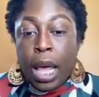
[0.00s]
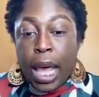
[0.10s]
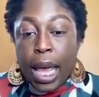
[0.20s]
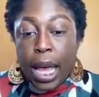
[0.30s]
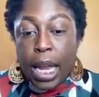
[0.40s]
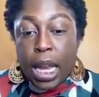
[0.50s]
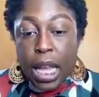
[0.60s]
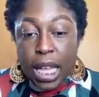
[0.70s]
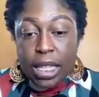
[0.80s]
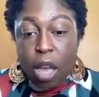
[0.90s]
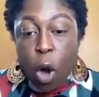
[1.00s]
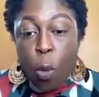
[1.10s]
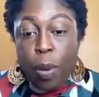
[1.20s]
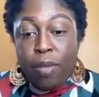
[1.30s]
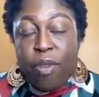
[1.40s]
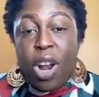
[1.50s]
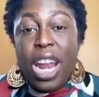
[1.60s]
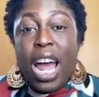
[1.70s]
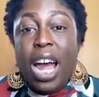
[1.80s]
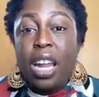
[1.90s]
And it's open for
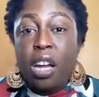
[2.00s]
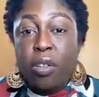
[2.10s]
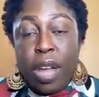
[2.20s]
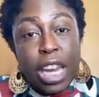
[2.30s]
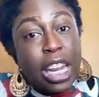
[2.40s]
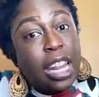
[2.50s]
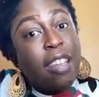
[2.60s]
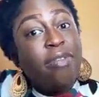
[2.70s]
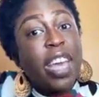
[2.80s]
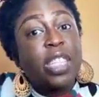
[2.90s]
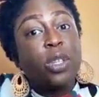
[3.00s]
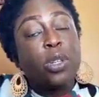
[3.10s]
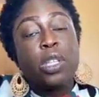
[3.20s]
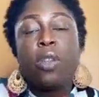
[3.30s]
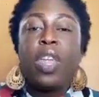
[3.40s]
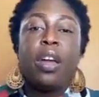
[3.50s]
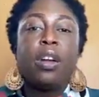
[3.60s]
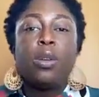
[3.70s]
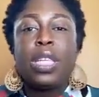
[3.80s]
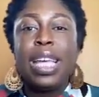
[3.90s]
non-accredited investors. So there
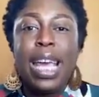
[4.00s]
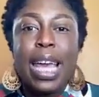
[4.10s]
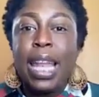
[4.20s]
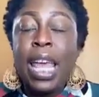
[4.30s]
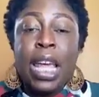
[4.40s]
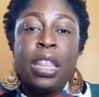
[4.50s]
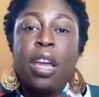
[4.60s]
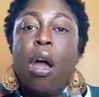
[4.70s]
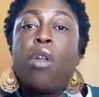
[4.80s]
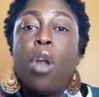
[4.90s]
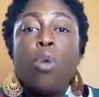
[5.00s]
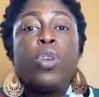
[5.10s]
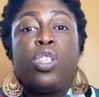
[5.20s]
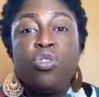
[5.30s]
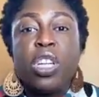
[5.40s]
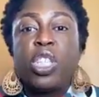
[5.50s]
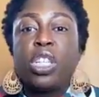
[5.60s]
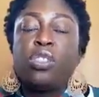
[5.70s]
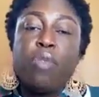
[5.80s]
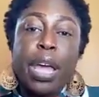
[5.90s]
goes again, there are no
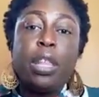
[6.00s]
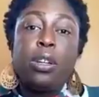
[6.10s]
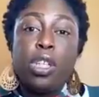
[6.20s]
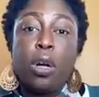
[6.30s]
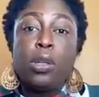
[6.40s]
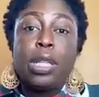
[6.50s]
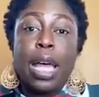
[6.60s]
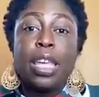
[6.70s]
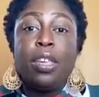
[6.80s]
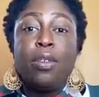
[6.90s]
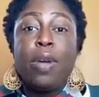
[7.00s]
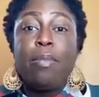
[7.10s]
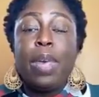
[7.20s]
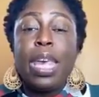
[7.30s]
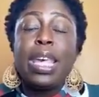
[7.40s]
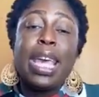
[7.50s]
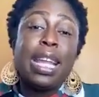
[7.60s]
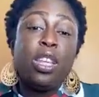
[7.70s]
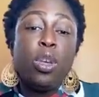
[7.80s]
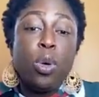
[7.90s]
restrictions. Regular Joes like you and me
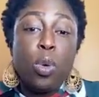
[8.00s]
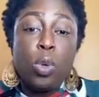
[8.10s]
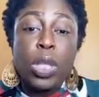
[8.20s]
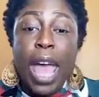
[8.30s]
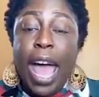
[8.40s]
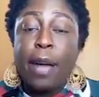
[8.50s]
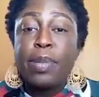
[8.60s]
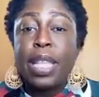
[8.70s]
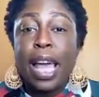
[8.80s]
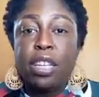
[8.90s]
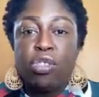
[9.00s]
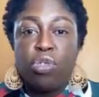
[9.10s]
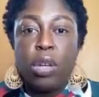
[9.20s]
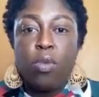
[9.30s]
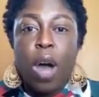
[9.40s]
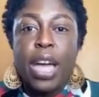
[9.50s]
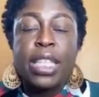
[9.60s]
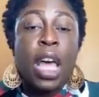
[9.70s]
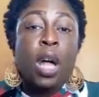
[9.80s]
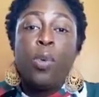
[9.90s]
can use apps like Streetwise
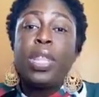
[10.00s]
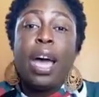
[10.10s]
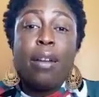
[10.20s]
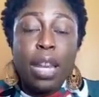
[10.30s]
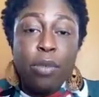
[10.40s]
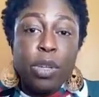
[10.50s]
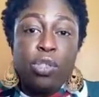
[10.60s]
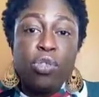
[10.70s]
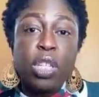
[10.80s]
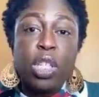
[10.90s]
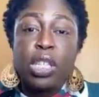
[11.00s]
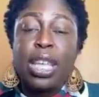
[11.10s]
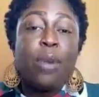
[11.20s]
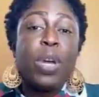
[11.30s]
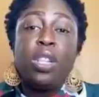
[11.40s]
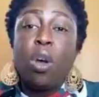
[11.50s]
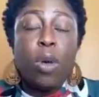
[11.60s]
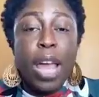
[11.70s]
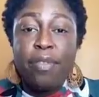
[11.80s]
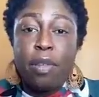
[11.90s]
without any restrictions, and we
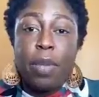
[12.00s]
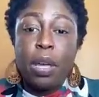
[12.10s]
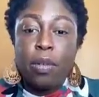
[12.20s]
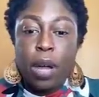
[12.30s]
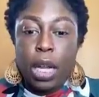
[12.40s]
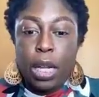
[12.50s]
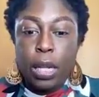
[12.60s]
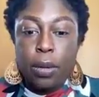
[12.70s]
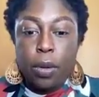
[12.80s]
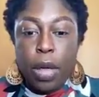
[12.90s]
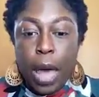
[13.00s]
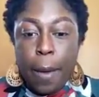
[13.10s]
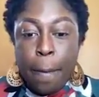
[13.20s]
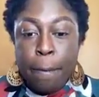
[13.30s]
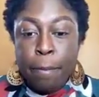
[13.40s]
don't have to be accredited. Okay.